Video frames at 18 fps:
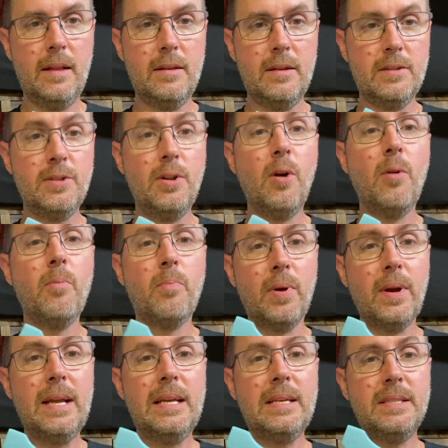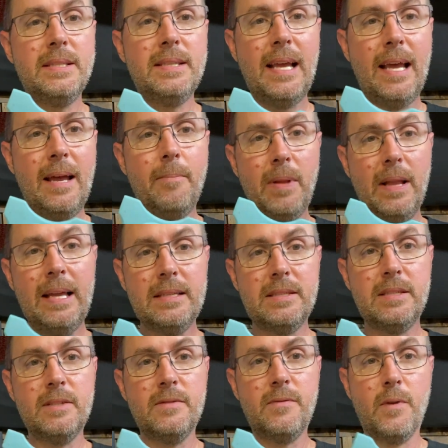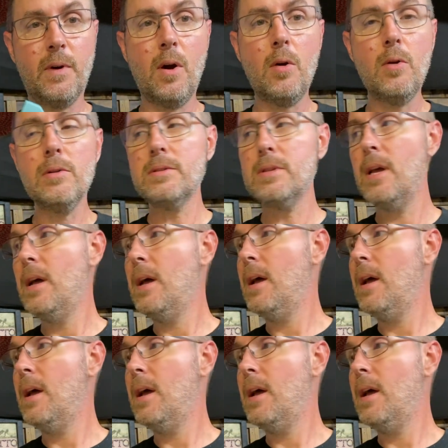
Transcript: There's no preset places for holes.